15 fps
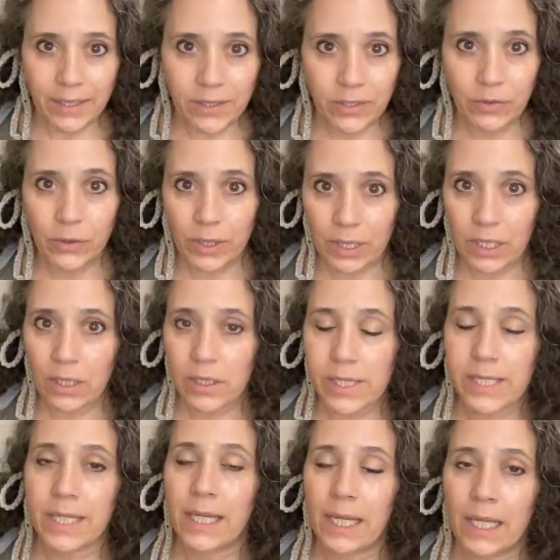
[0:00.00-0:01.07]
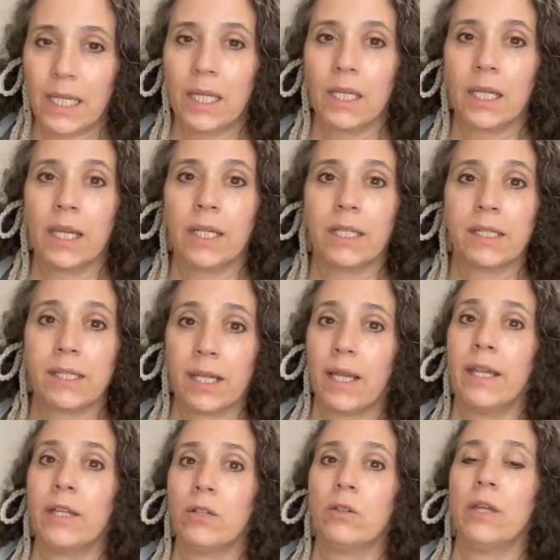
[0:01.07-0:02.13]
to adhere to any kind of
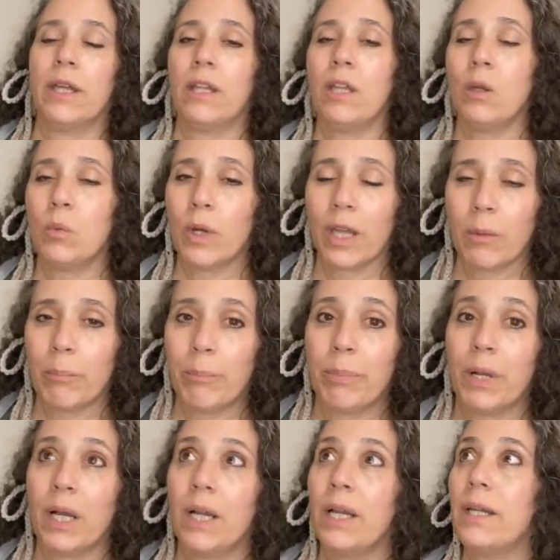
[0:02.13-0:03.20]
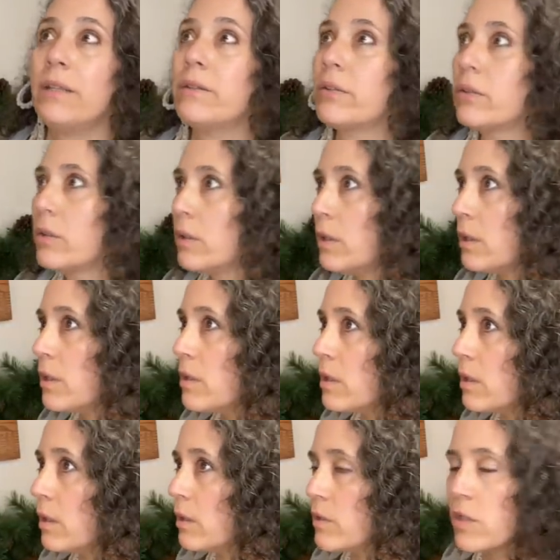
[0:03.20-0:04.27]
title anyway, but
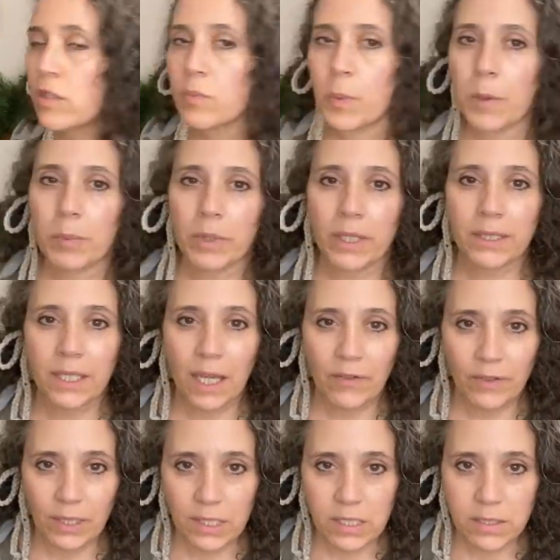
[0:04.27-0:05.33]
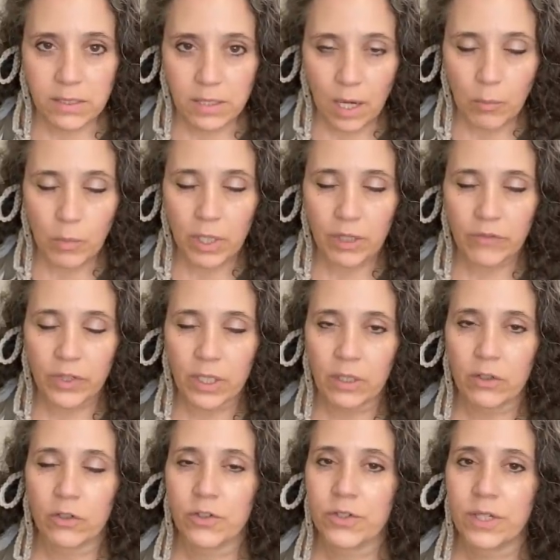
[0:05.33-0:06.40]
since people like to have at least somewhat of an
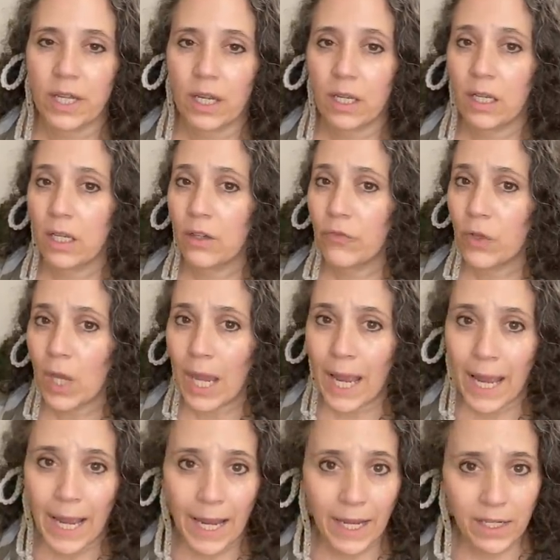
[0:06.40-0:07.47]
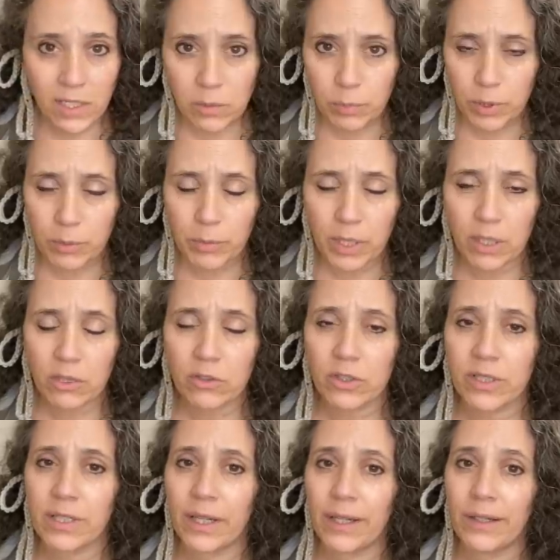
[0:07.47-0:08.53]
understanding, if you had to put me under
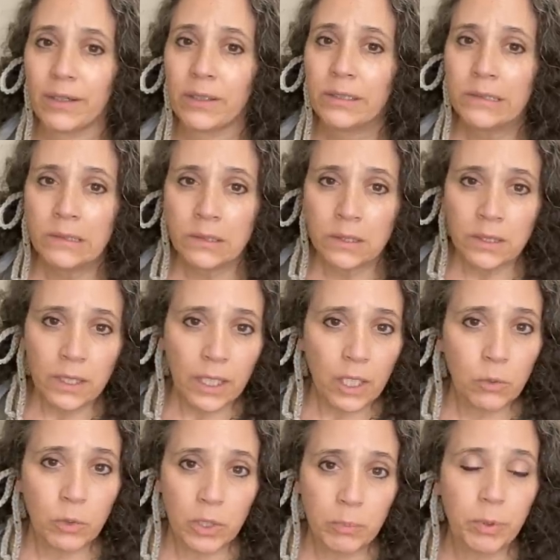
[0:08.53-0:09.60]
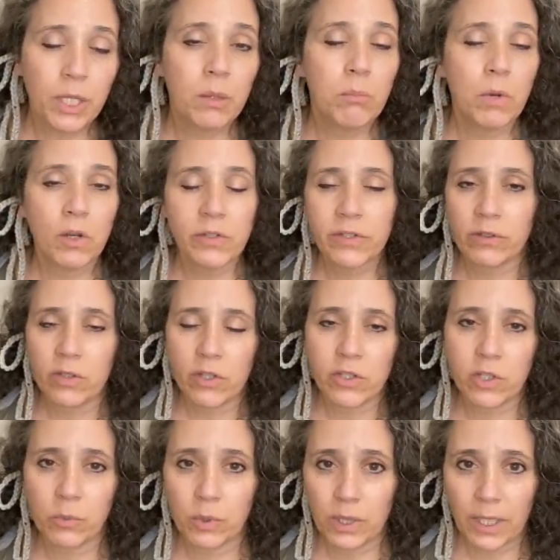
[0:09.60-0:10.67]
a title, it would be most
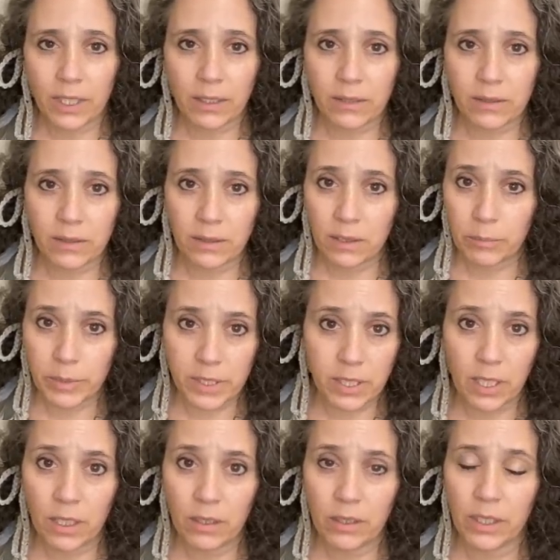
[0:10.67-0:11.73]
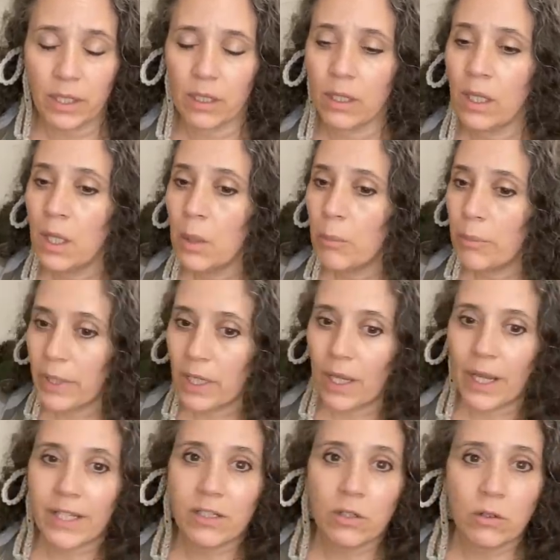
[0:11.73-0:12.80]
closely related to libertarian. But
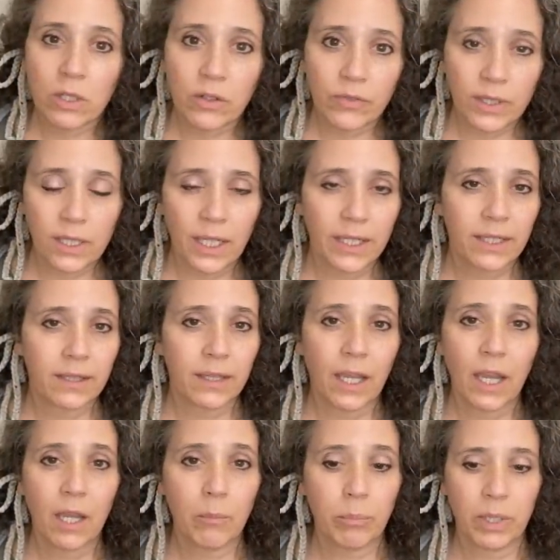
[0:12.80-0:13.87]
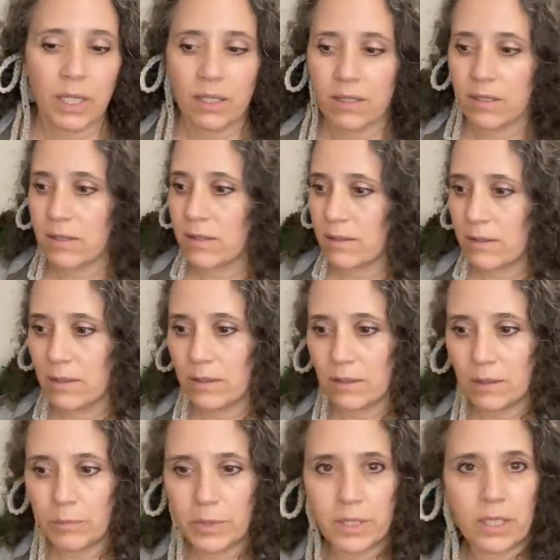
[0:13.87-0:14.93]
I don't even like that because the
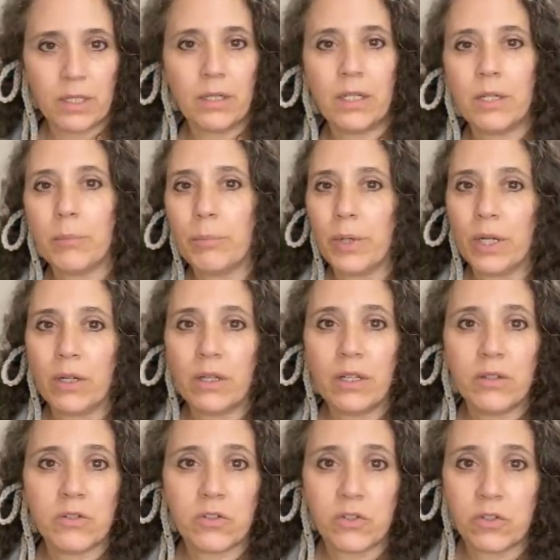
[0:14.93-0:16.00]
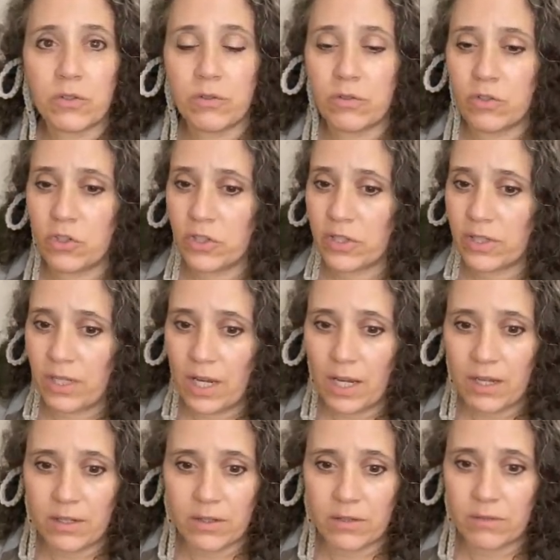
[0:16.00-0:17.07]
Libertarian Party is just
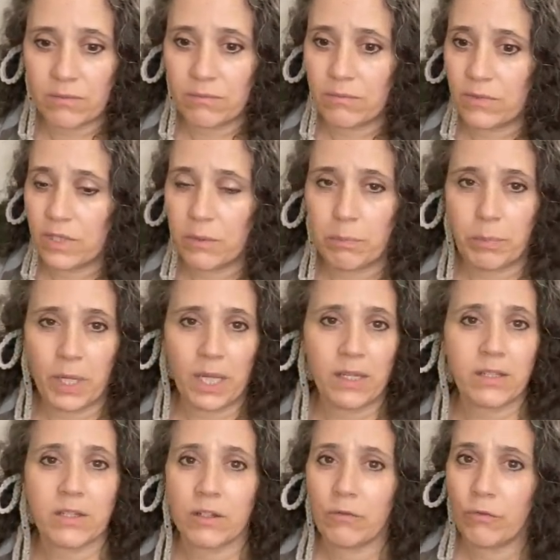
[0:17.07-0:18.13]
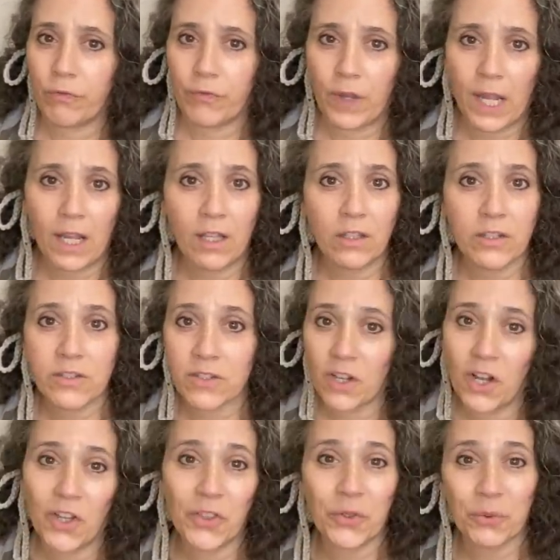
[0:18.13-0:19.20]
as debased and foul as
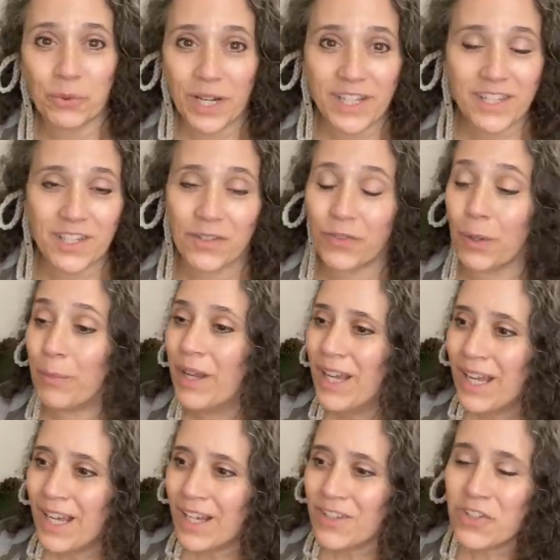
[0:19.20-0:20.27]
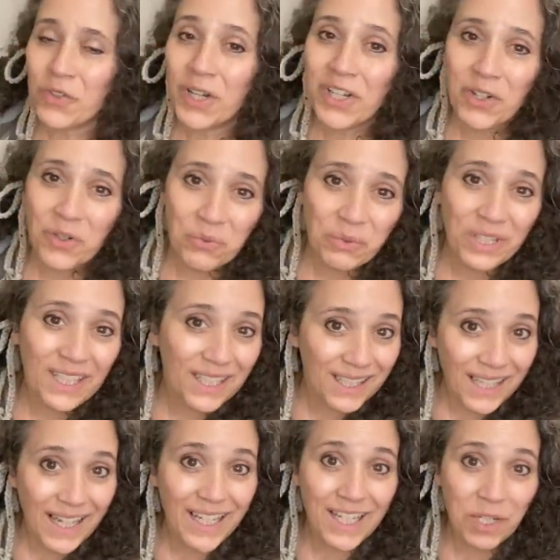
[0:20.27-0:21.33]
all the rest of them. And so I don't really
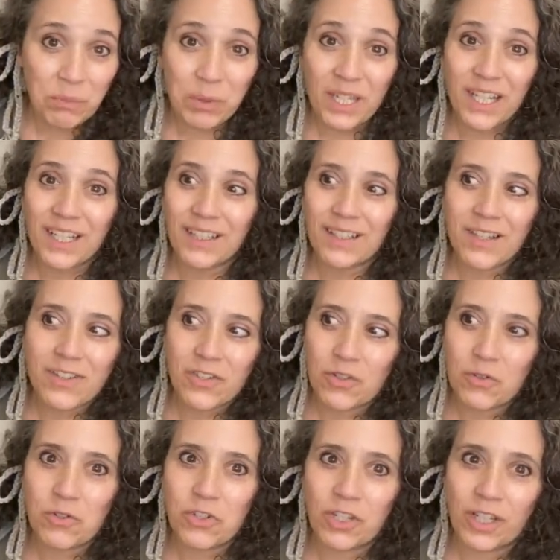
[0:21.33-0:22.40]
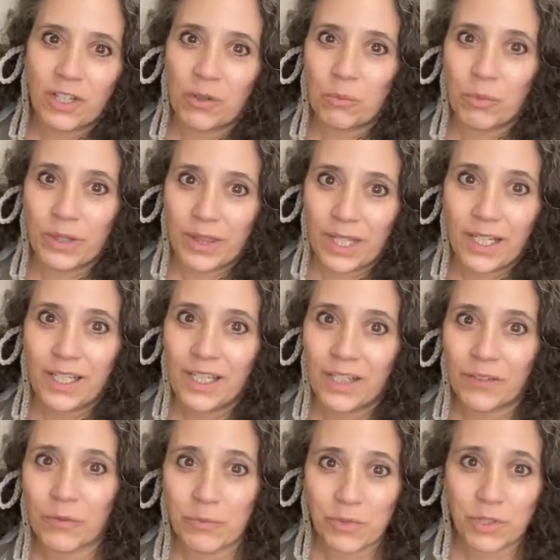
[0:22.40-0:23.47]
like being associated with any
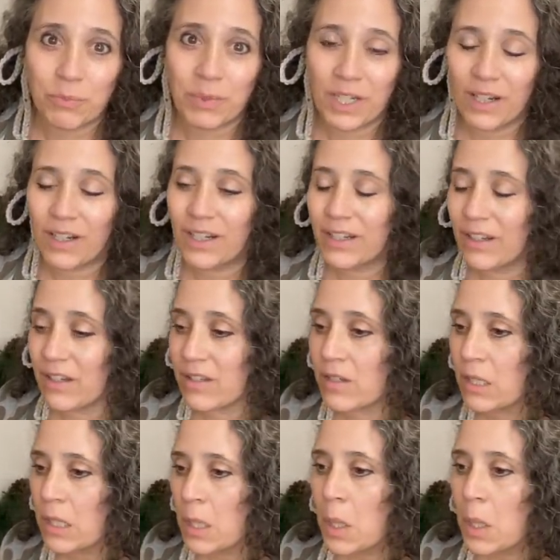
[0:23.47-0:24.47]
of them, to be honest.